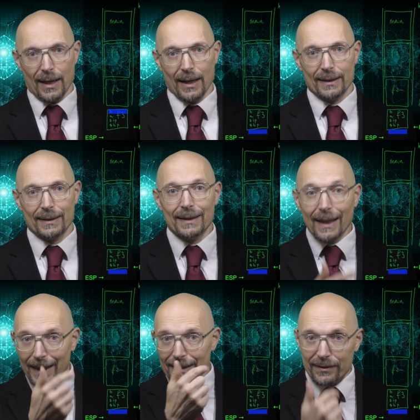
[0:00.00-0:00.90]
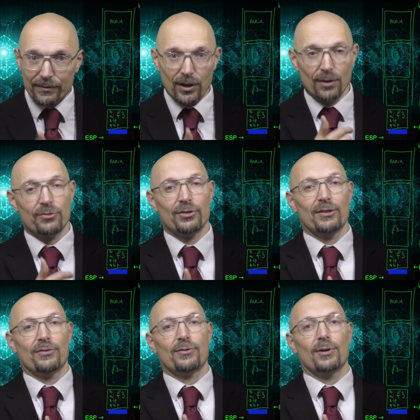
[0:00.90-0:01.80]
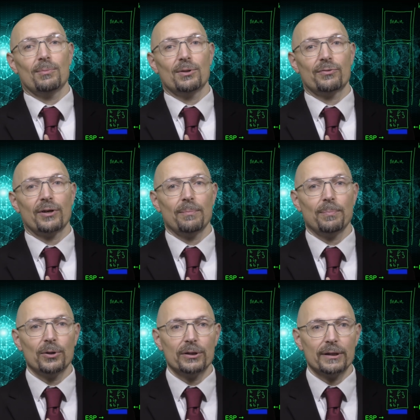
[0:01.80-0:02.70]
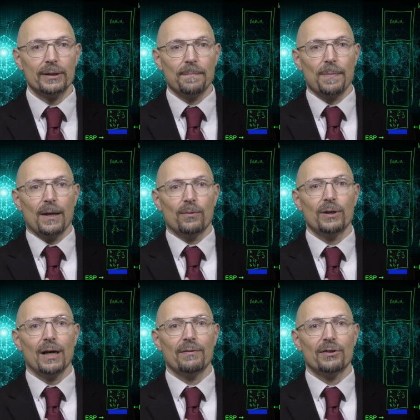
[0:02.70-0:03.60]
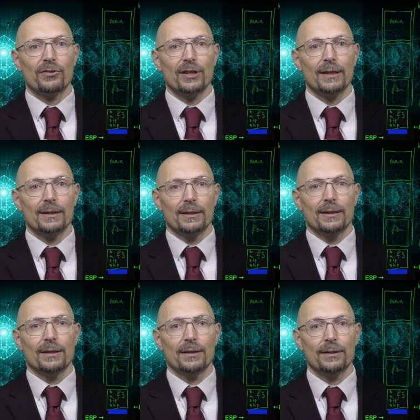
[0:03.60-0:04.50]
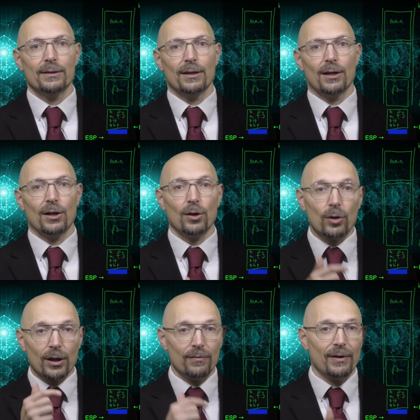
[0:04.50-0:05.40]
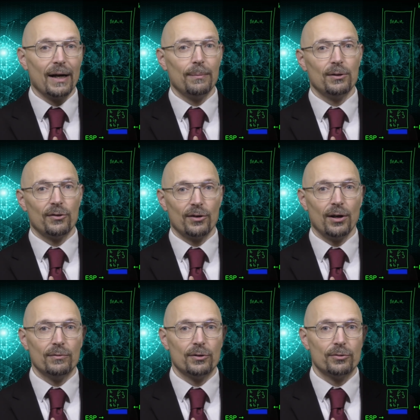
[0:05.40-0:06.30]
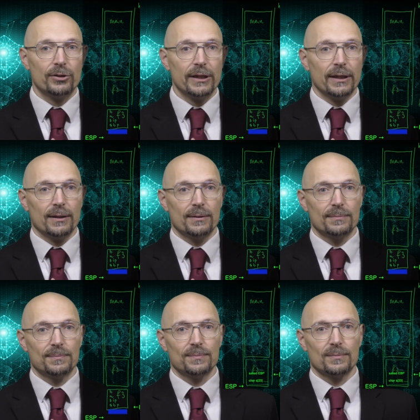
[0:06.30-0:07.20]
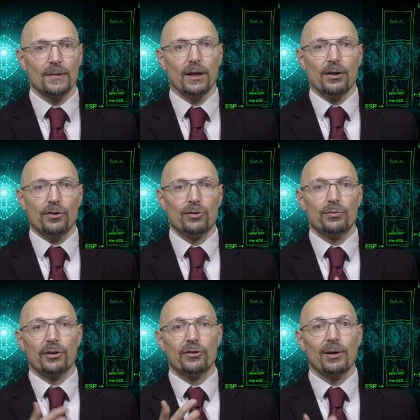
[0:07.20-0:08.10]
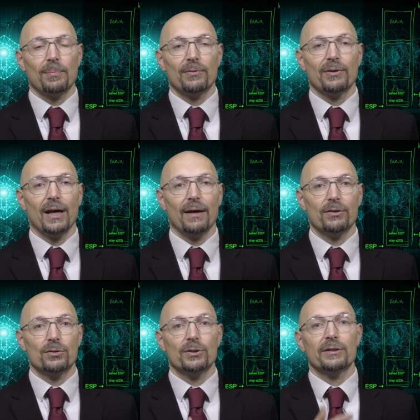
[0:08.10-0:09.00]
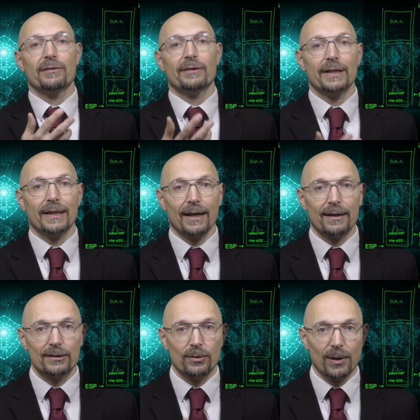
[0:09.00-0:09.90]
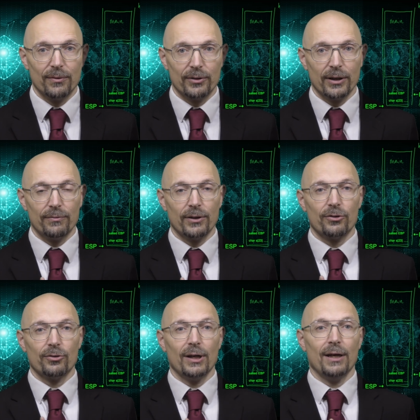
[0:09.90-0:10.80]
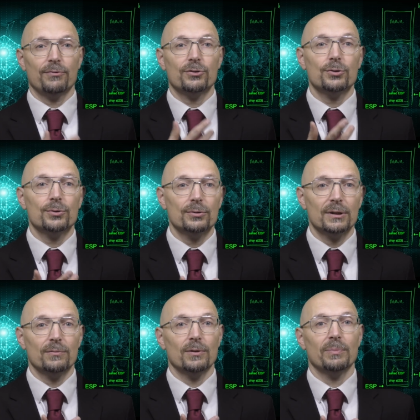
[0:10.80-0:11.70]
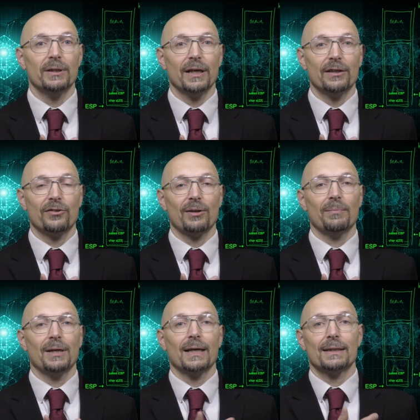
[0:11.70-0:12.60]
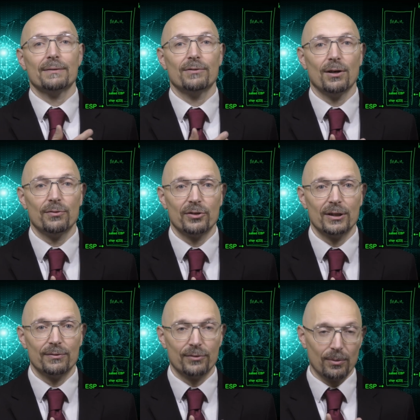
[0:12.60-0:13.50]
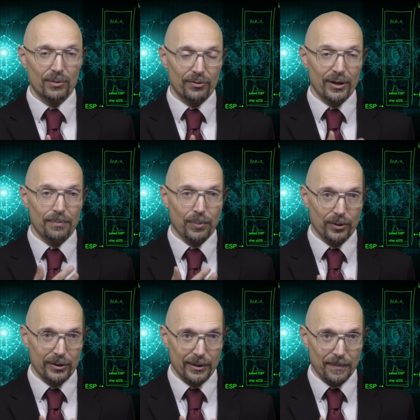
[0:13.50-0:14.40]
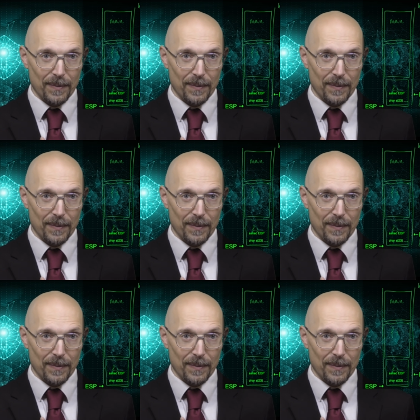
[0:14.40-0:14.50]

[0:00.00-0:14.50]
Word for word: At negative offsets from the frame pointer, we have instead the local variables of the routine. So for example, if I have a 23 character buffer in function f2, it will be at some negative offset from the frame pointer.